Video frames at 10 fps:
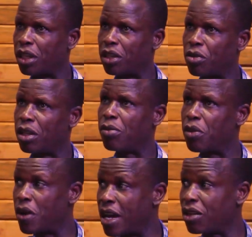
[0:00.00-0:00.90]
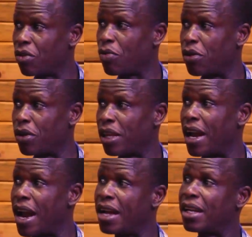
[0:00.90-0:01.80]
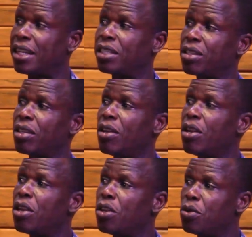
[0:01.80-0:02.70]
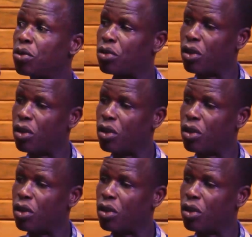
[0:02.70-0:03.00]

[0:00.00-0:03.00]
They told him, you can't go beyond here unless you